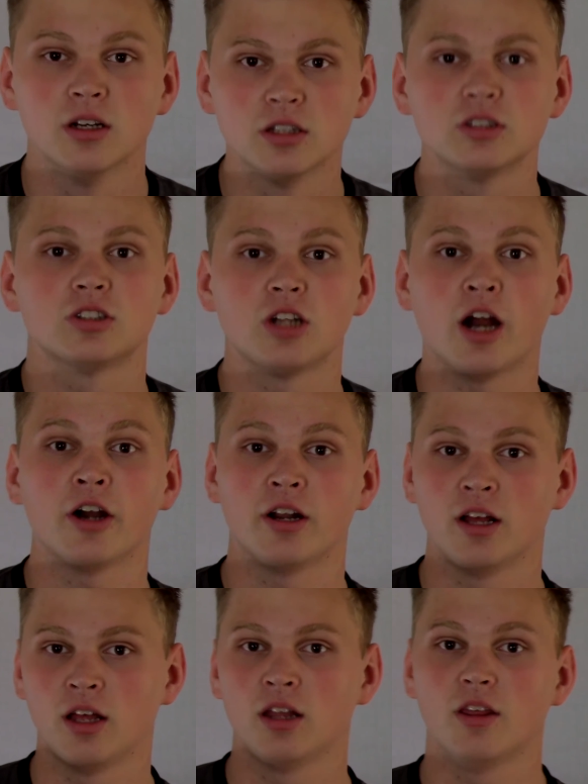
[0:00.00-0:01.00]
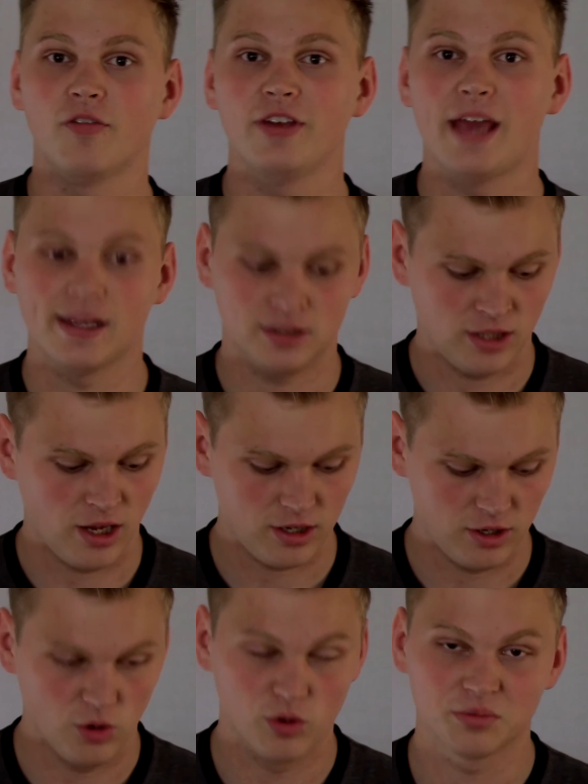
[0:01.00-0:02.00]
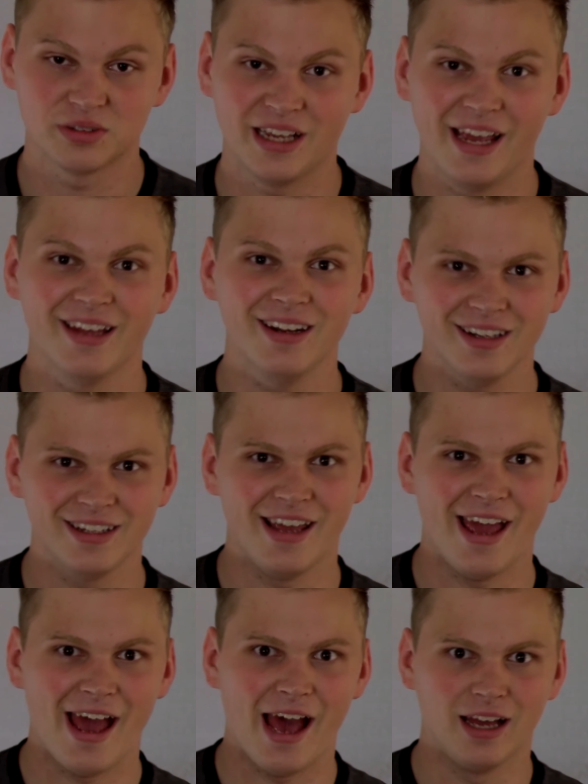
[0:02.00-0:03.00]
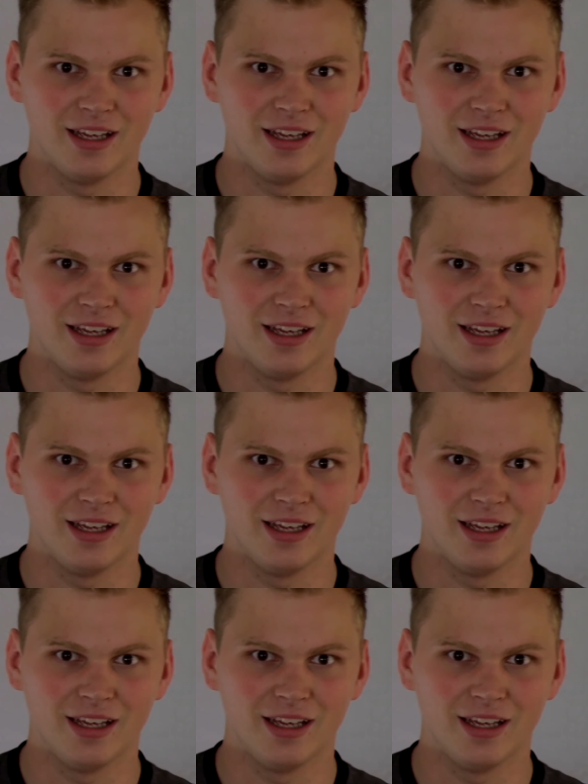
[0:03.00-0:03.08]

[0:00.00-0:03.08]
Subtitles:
start the fiesta. You know what I'm saying? Yeah.